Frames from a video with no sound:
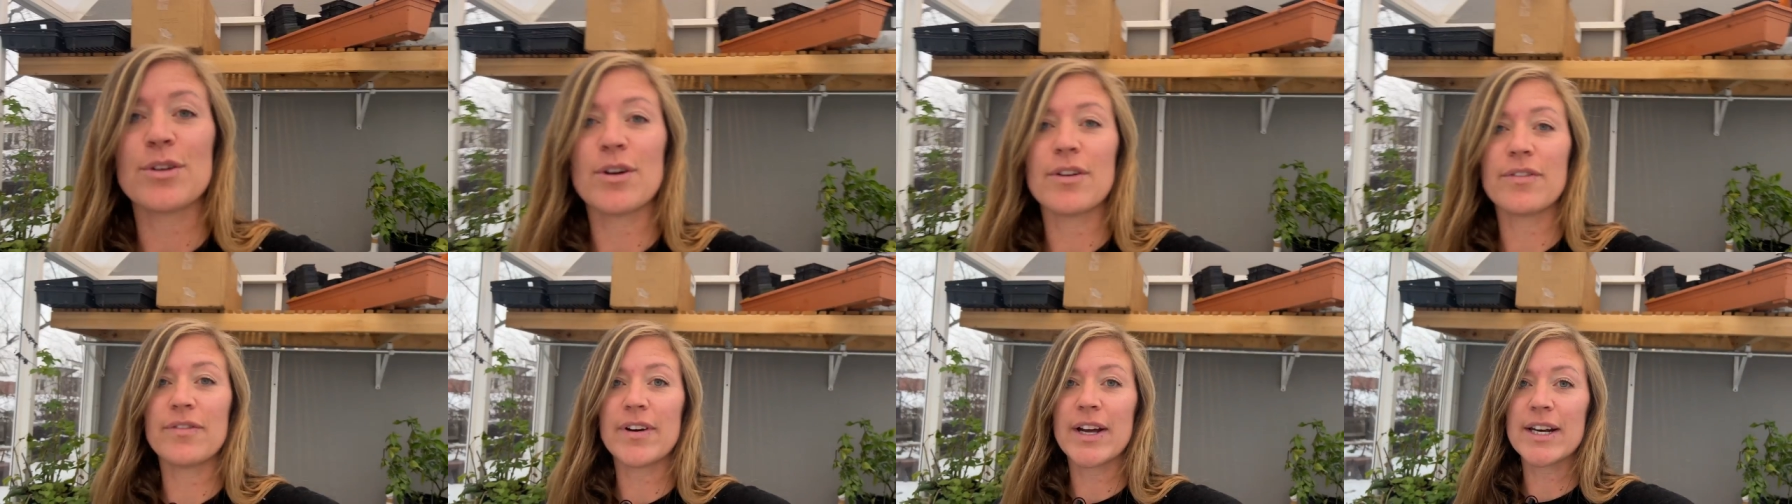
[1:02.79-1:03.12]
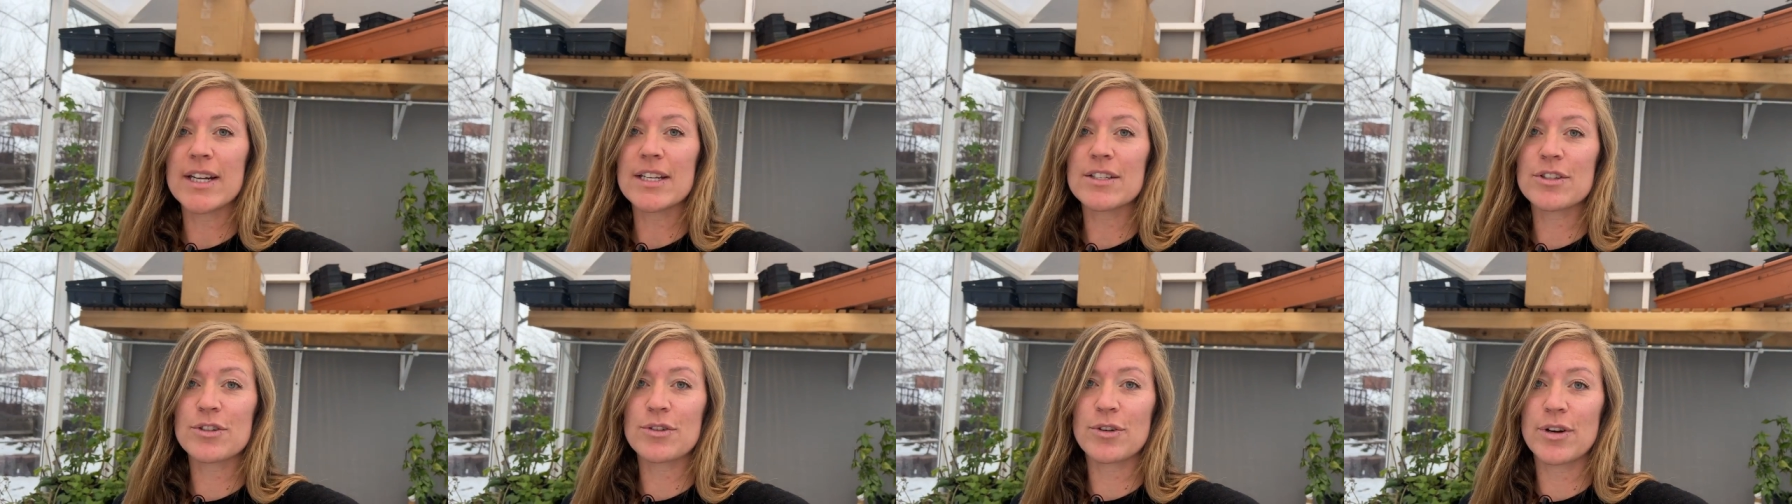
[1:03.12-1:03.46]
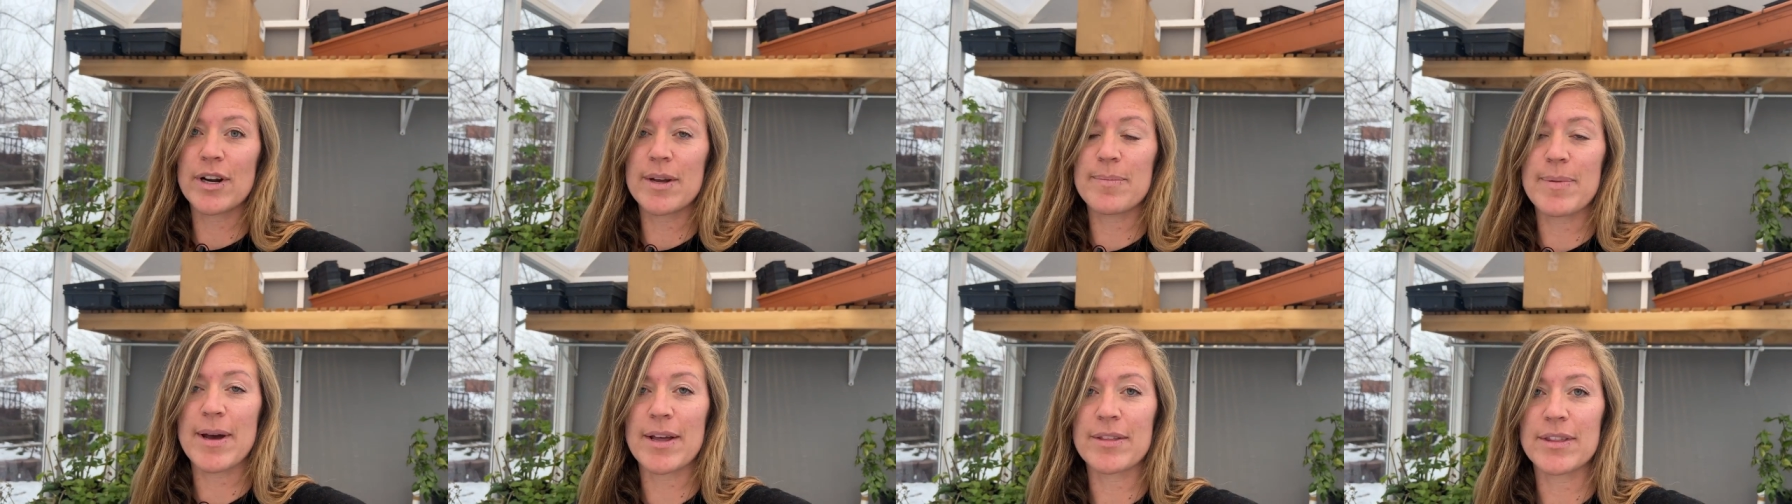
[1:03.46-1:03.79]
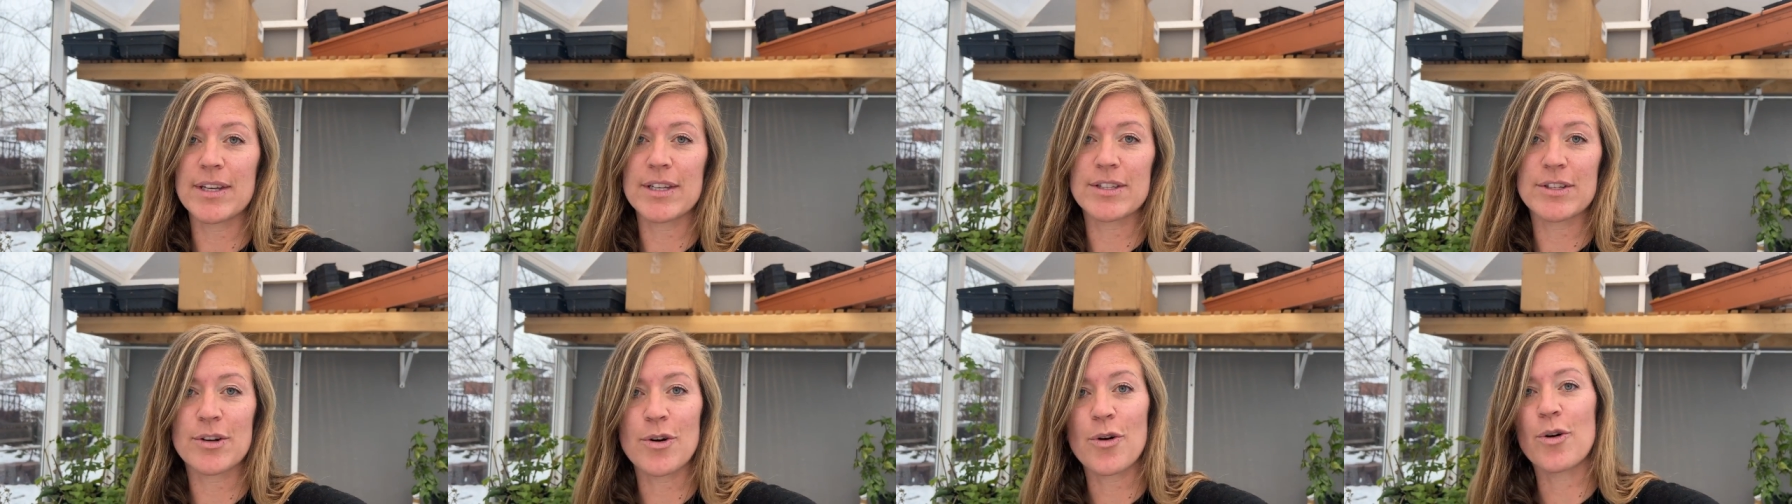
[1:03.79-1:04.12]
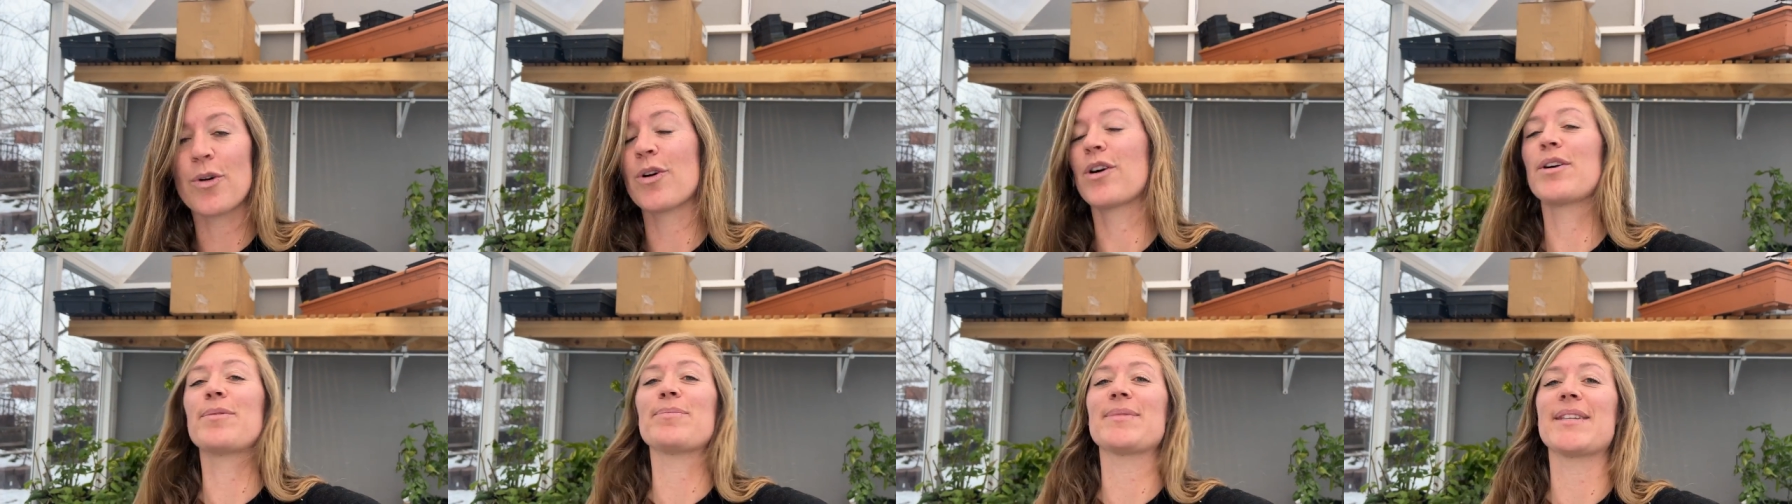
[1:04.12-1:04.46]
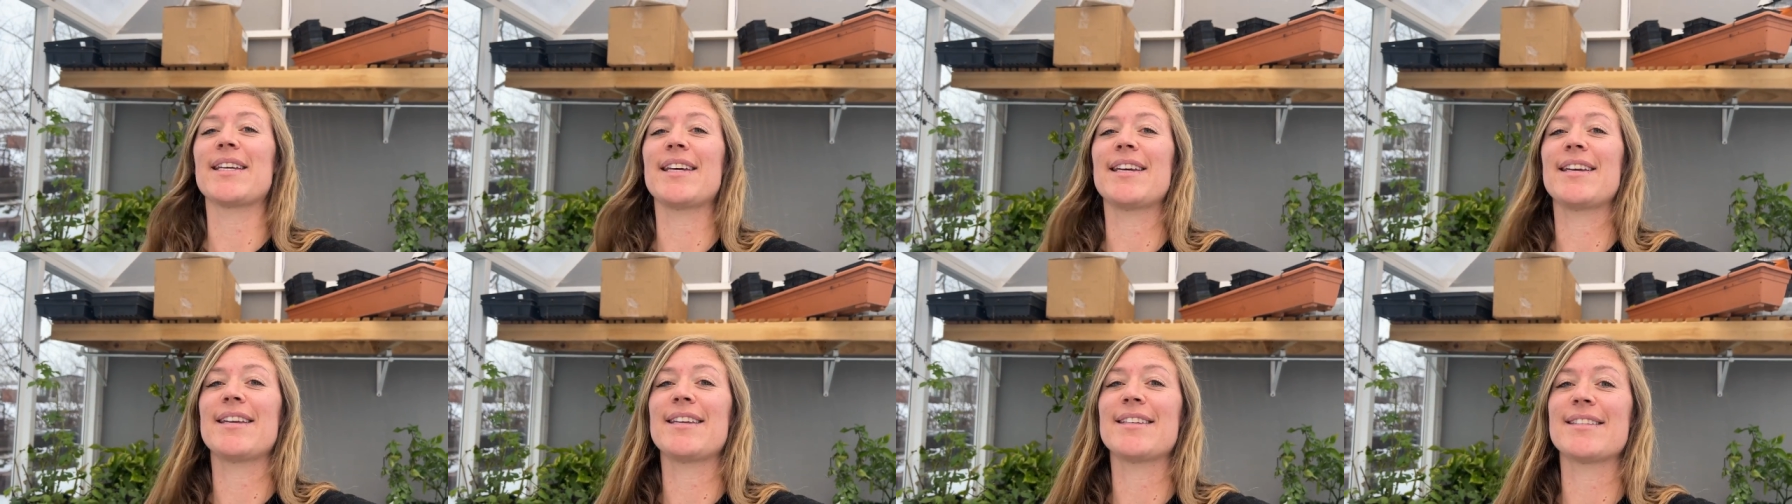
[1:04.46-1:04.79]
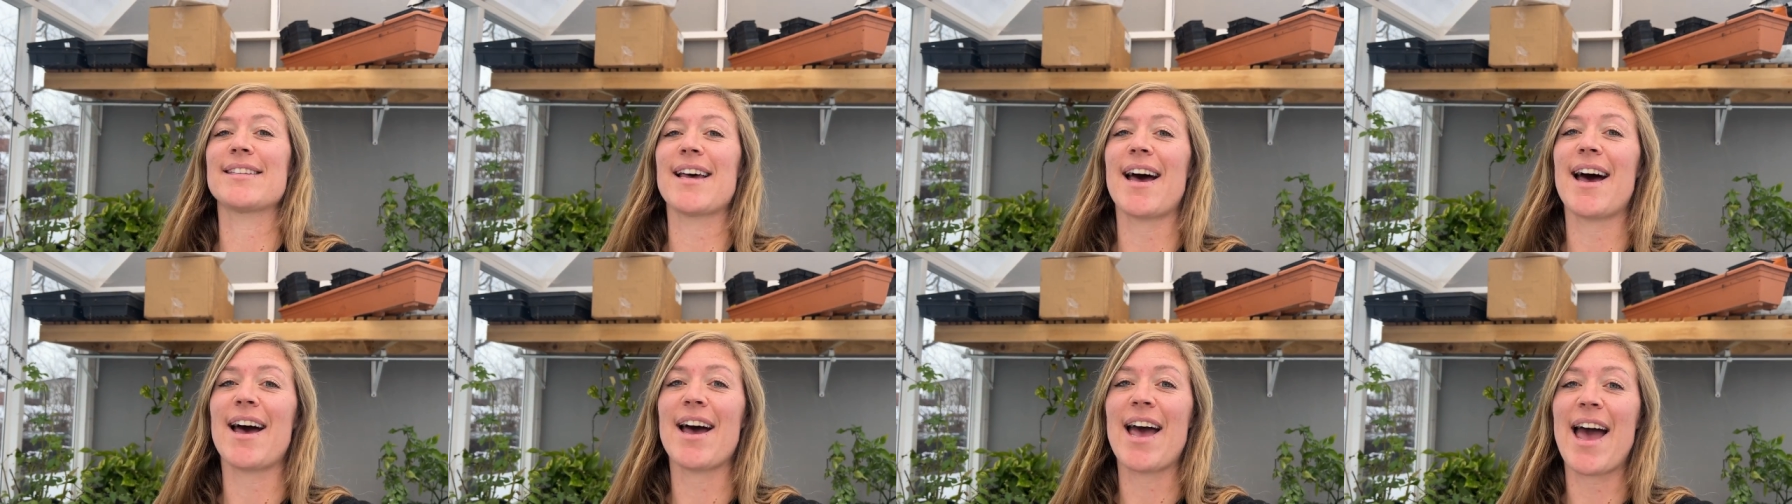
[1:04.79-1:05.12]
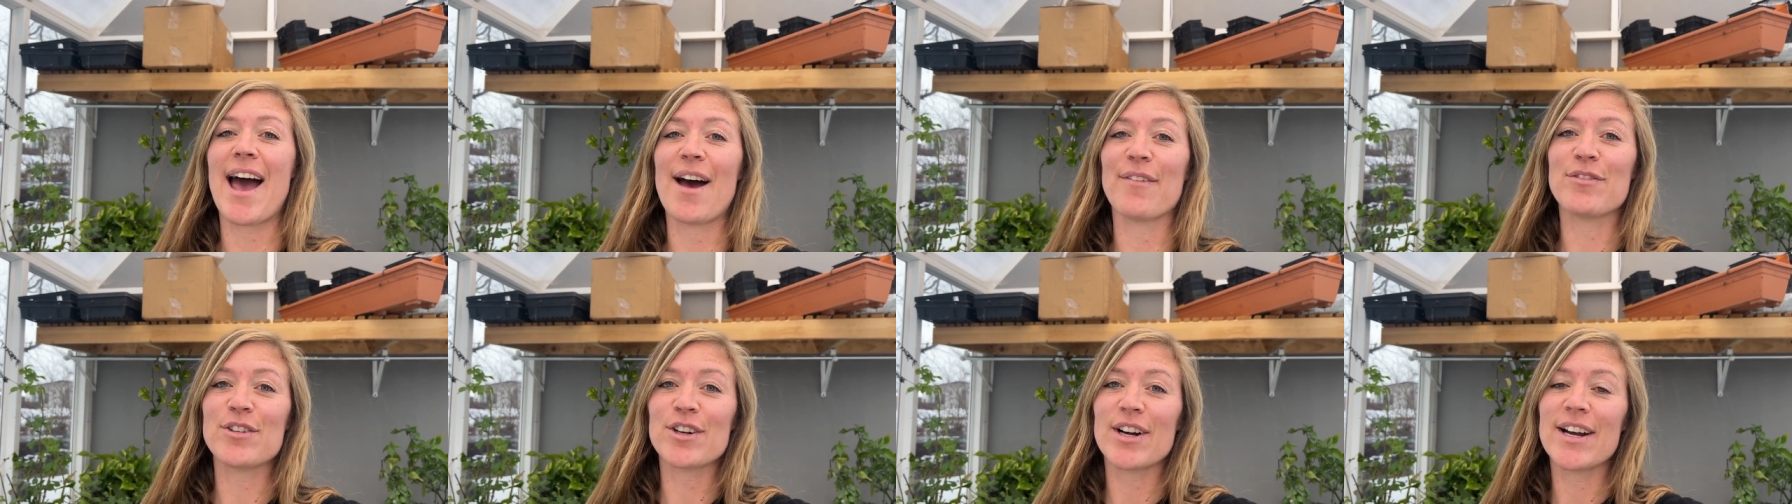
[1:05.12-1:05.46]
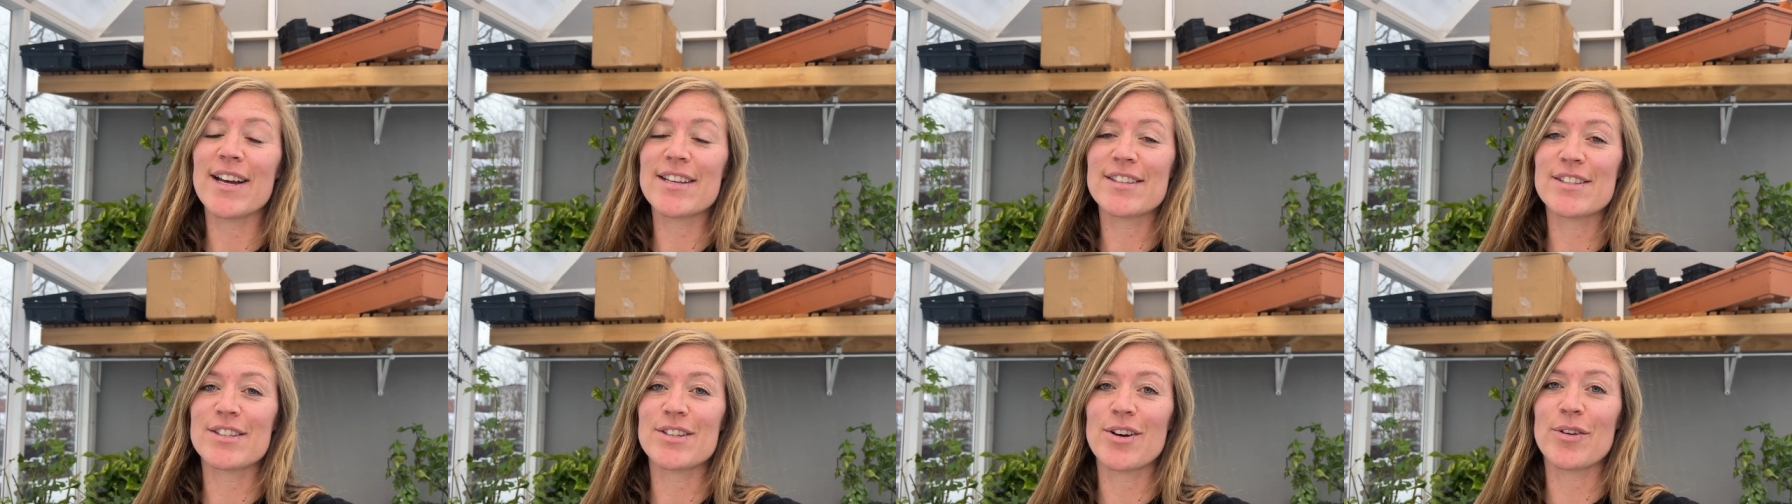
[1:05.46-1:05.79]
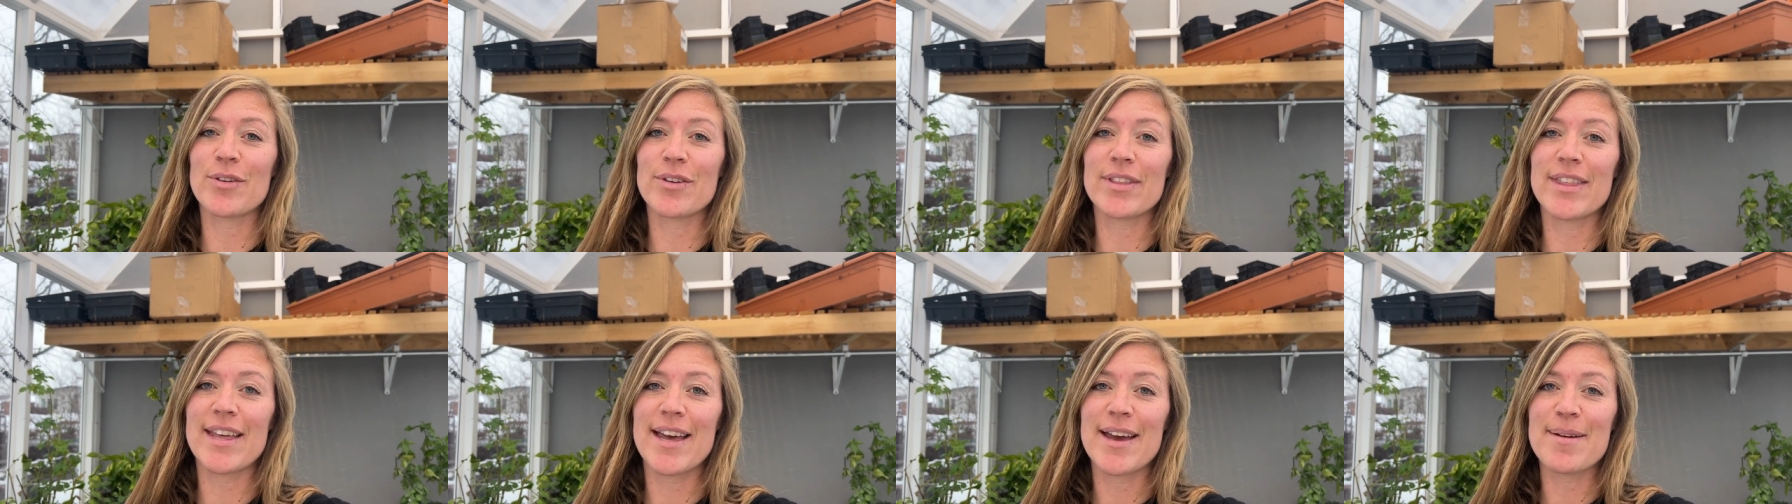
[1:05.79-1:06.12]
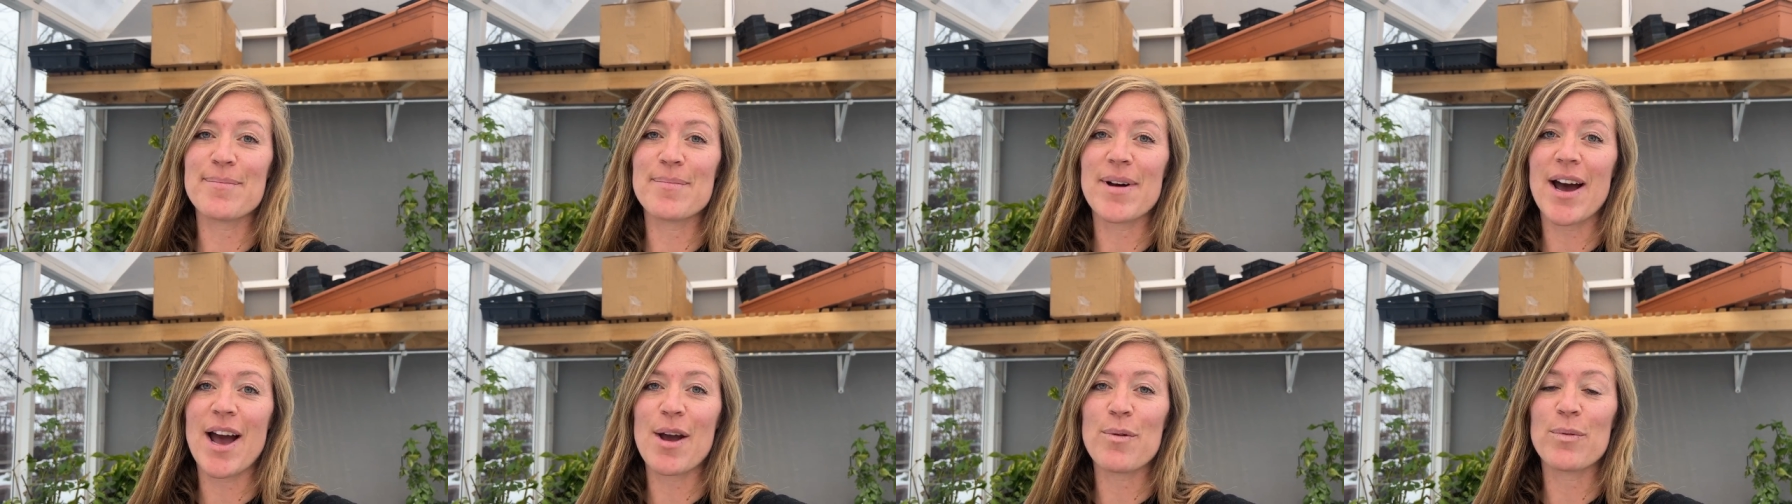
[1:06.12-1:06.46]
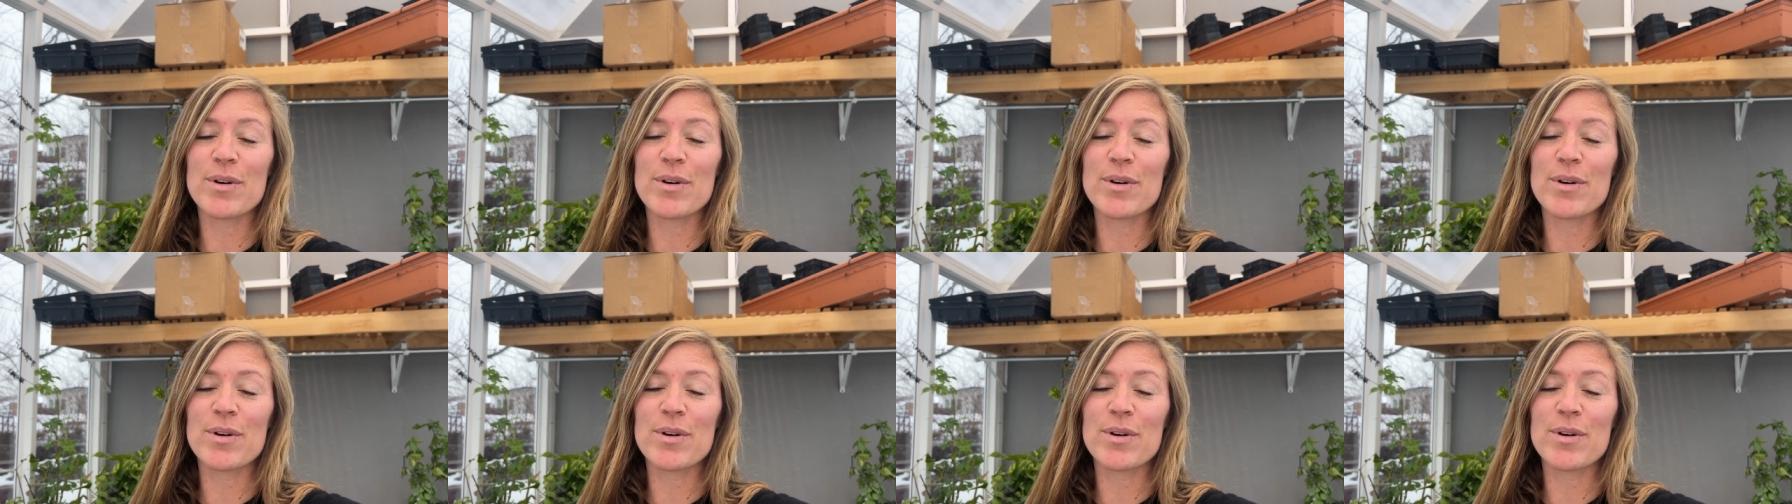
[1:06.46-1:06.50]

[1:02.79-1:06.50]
So a funny story about these corms is after I had soaked them,